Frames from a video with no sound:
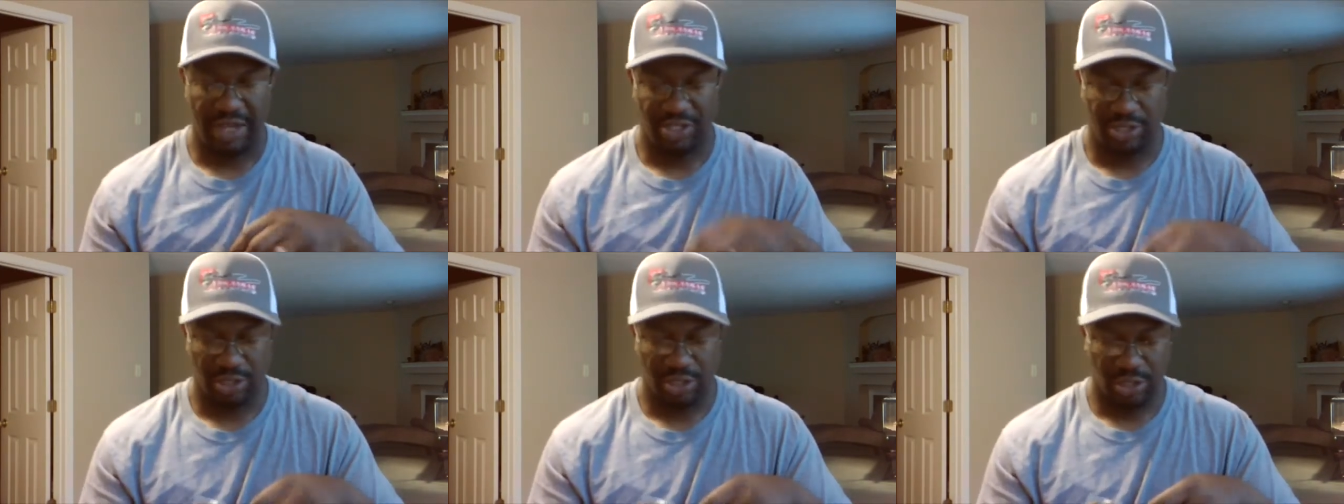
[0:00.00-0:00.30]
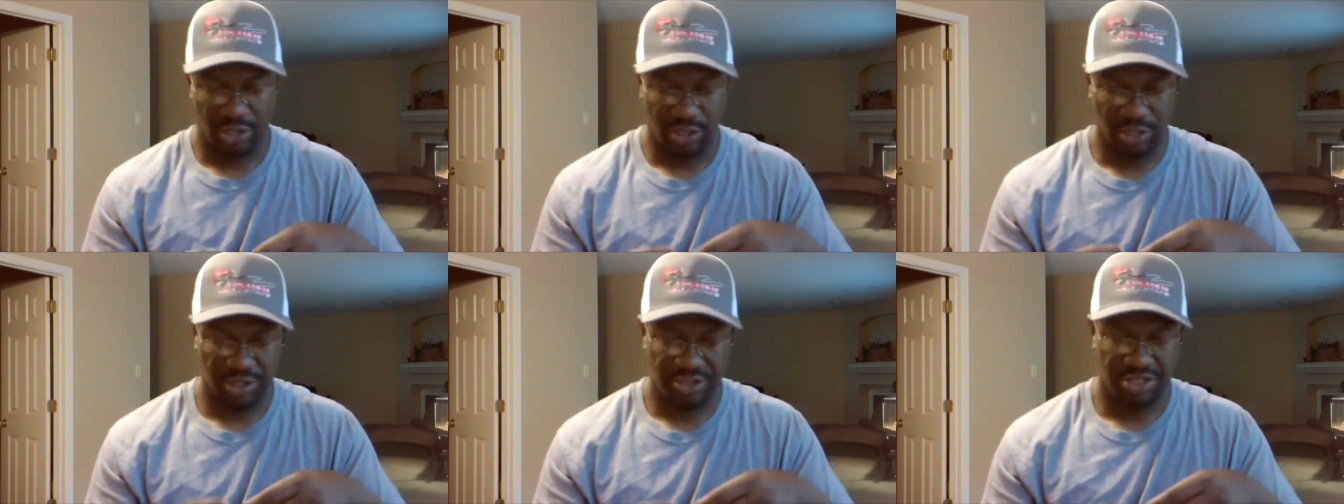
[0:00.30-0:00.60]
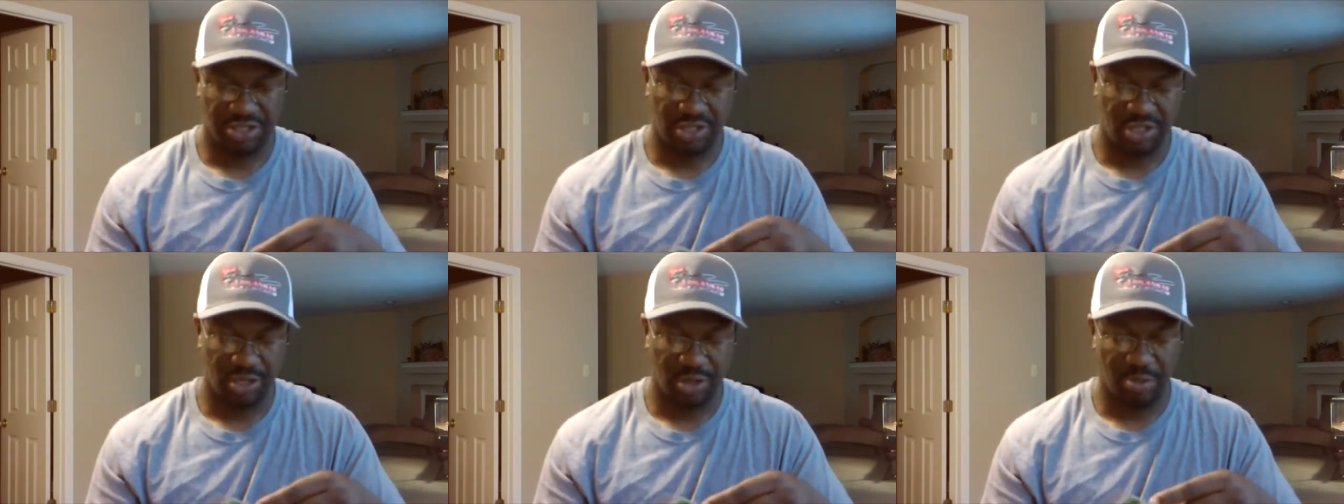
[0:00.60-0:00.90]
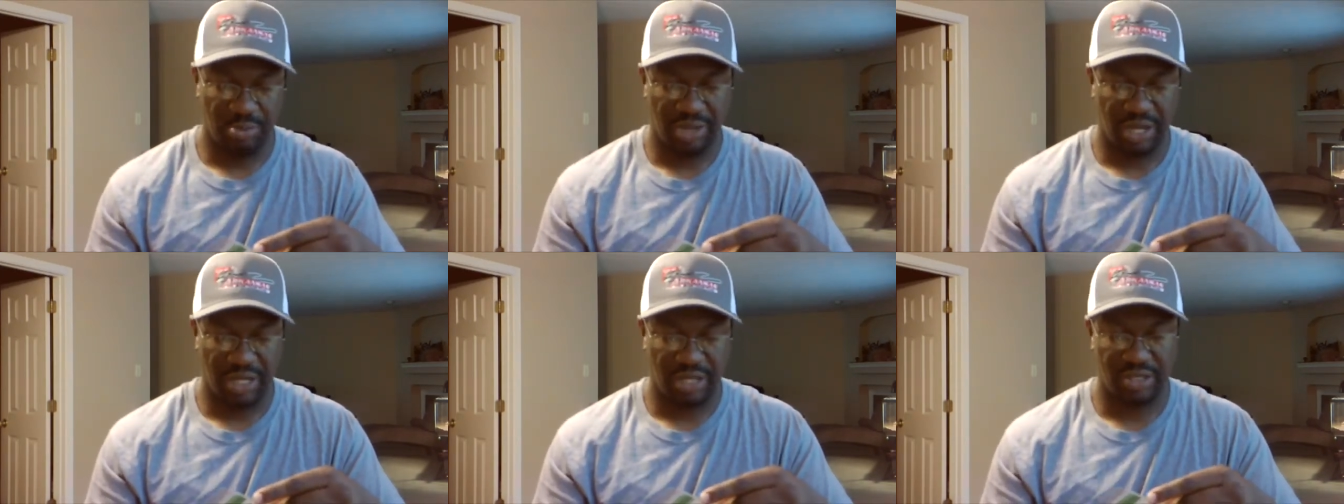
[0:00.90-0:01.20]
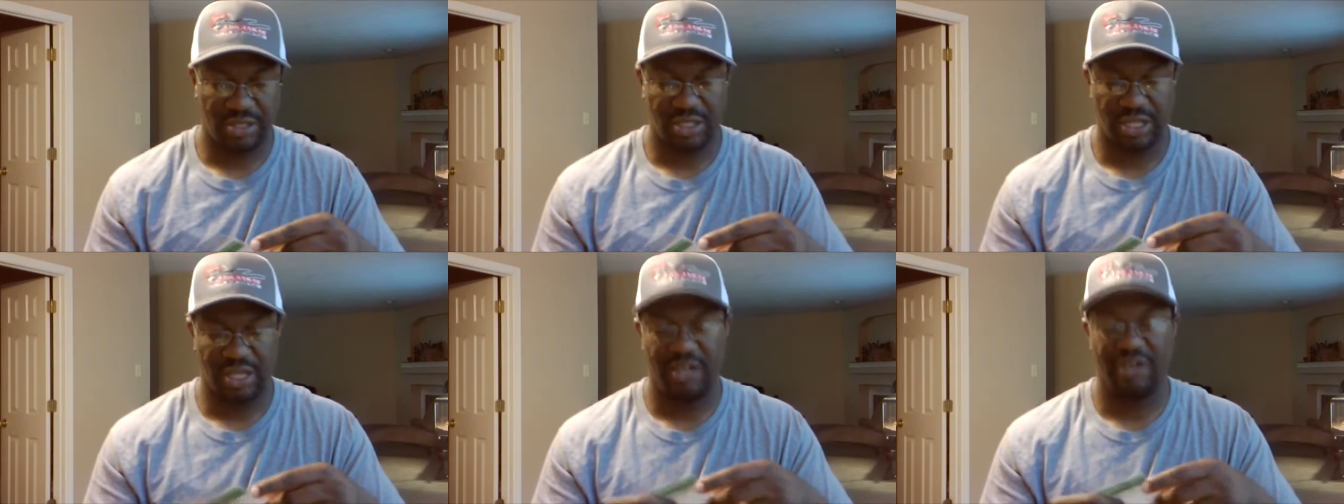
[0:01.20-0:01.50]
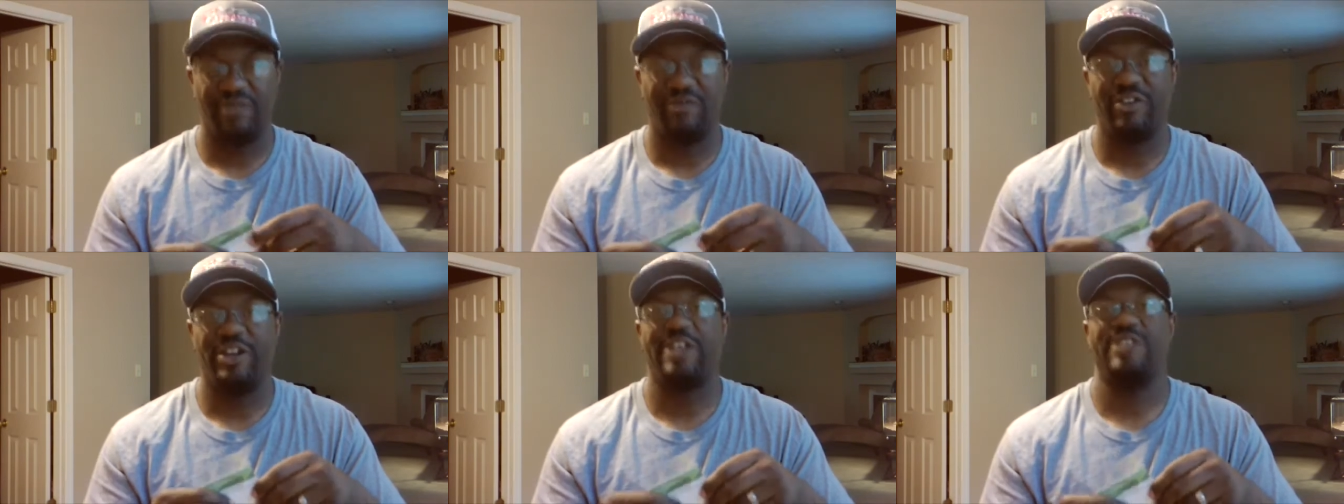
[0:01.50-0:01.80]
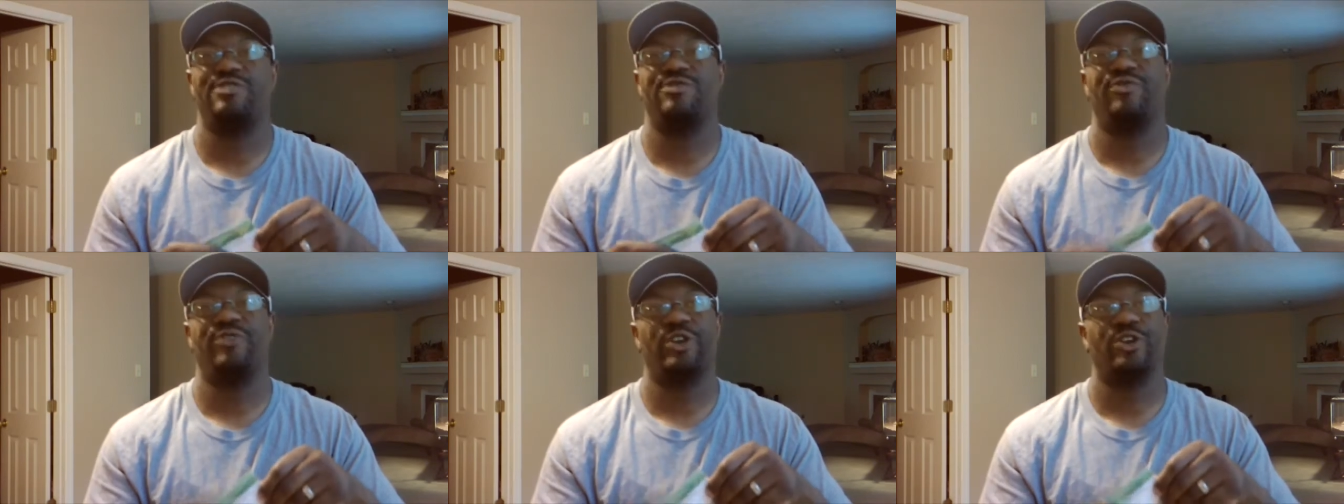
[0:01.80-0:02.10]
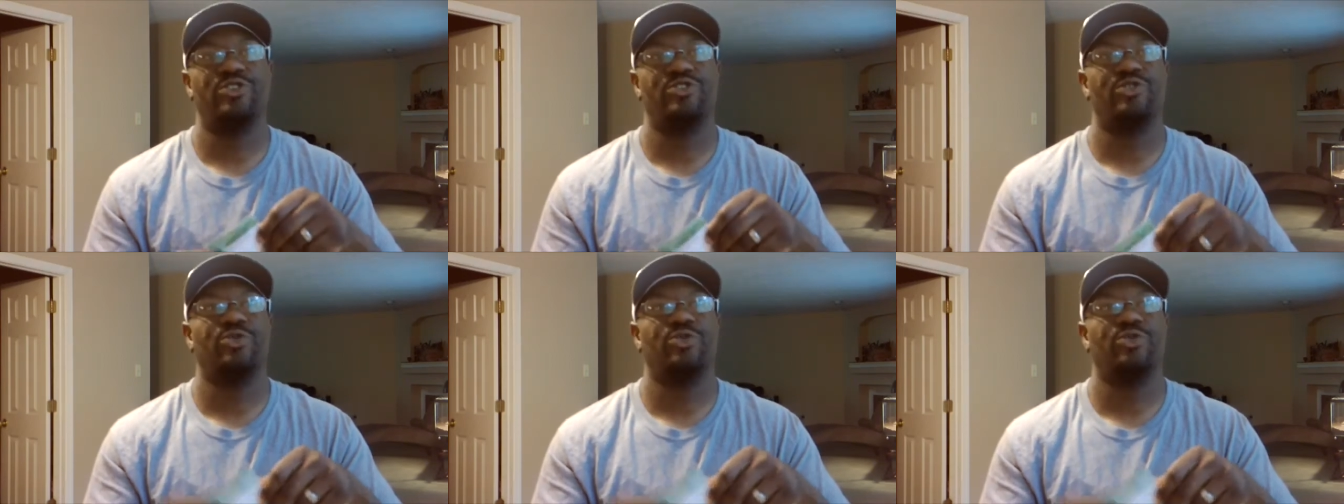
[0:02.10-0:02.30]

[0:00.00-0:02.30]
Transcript: your hooks to your baits and vice versa.